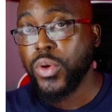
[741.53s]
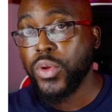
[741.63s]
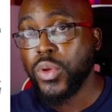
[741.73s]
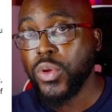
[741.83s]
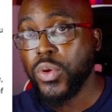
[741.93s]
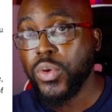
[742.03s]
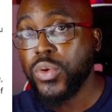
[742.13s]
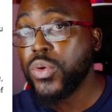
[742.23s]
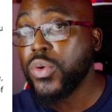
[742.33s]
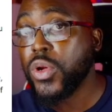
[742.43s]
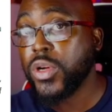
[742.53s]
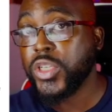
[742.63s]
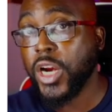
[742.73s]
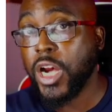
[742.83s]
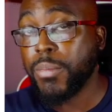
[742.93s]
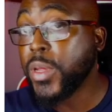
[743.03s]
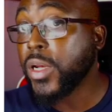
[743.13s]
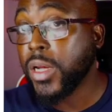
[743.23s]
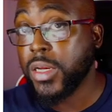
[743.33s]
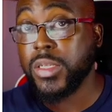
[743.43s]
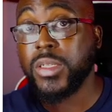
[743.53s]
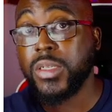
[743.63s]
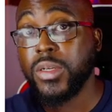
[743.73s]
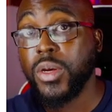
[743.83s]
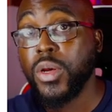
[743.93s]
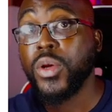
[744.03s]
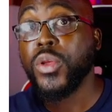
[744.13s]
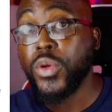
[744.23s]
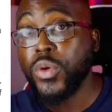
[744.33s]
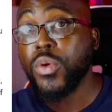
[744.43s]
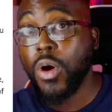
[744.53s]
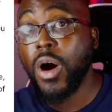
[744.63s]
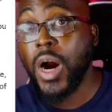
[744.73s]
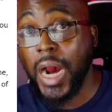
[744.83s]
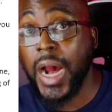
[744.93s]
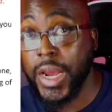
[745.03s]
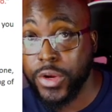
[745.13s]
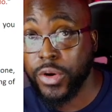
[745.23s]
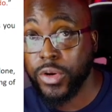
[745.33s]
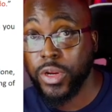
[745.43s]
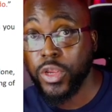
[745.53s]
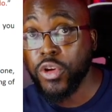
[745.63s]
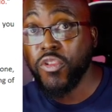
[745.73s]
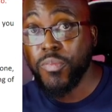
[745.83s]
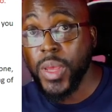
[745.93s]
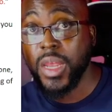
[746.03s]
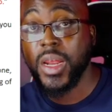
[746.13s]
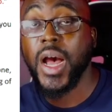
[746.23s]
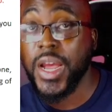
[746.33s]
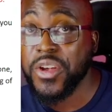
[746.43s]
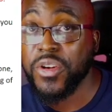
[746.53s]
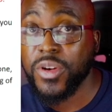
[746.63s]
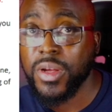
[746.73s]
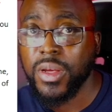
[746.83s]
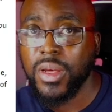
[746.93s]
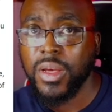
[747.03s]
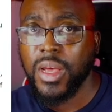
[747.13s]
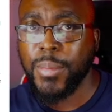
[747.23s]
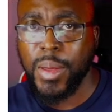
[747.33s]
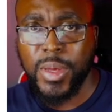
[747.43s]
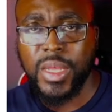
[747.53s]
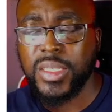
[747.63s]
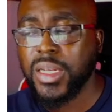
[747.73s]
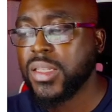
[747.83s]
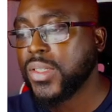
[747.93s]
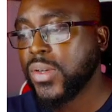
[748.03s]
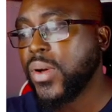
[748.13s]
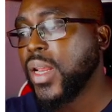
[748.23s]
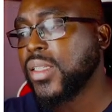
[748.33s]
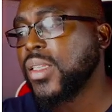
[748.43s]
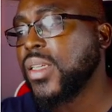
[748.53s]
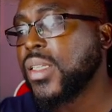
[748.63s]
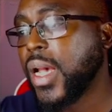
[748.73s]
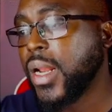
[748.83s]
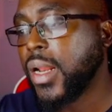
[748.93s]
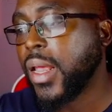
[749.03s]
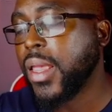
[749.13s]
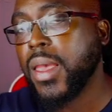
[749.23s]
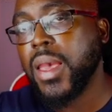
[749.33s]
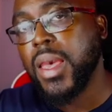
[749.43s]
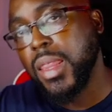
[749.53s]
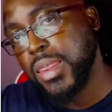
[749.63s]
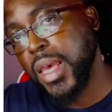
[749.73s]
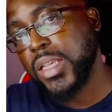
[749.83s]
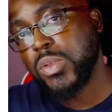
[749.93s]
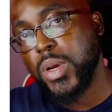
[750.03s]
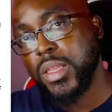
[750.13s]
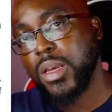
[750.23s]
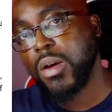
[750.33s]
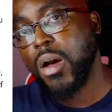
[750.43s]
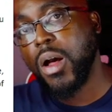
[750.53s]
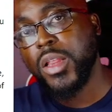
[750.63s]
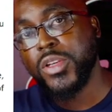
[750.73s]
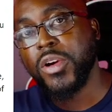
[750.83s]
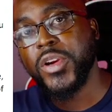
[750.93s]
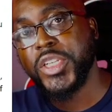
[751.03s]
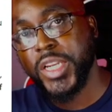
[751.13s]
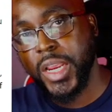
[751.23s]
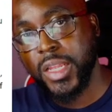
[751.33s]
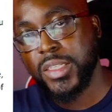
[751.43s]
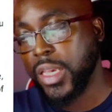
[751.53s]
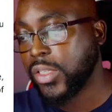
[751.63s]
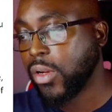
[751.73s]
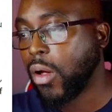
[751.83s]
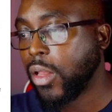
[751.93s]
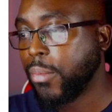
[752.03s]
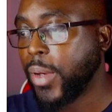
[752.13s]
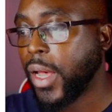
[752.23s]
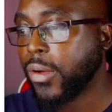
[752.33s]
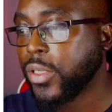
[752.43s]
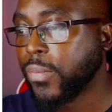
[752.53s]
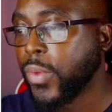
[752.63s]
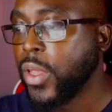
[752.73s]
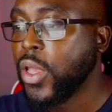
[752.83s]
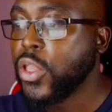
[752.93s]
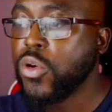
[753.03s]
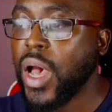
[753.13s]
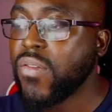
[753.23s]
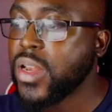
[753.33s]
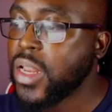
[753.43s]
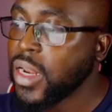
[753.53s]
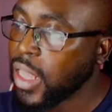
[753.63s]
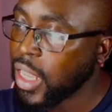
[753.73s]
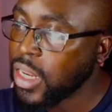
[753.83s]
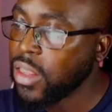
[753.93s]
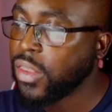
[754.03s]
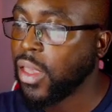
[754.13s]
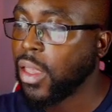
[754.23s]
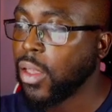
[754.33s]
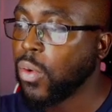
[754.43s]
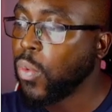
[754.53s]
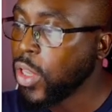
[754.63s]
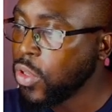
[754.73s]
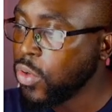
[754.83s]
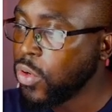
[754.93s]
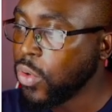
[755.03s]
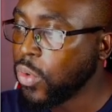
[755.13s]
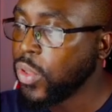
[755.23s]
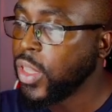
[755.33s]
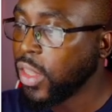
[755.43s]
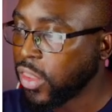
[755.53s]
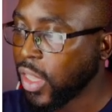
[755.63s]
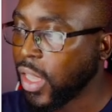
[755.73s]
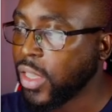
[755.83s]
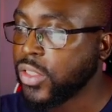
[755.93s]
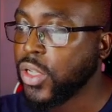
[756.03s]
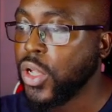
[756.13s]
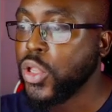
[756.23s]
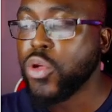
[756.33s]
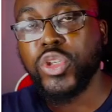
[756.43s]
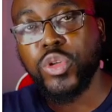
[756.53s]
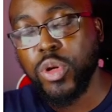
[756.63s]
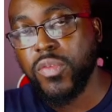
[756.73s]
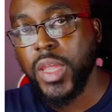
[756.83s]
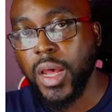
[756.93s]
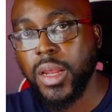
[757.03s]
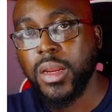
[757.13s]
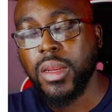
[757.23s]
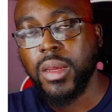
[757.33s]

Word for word: you do your job because you are hired. You've been hired. Am I making sense? So, in essence, it's kind of like that's what the call to Christianity is all about. You haven't done anything when you do the things you should have done